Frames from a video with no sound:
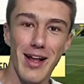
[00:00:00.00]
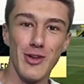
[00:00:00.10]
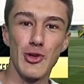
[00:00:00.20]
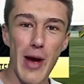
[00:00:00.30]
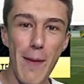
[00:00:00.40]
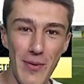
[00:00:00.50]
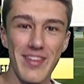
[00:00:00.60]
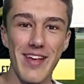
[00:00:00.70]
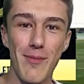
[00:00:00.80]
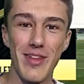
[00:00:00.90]
Drop a
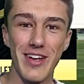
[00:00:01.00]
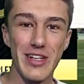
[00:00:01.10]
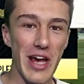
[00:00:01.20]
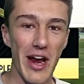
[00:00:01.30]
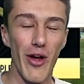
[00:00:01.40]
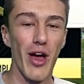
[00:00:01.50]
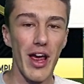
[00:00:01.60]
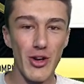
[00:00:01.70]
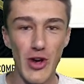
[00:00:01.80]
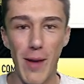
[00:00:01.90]
sub to the channel
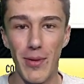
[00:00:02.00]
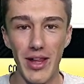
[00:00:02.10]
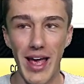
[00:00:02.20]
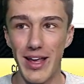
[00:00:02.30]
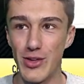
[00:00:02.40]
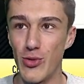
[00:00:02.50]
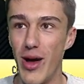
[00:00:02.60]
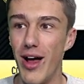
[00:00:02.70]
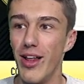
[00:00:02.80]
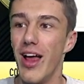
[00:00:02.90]
and drop a like as
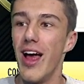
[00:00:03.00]
well.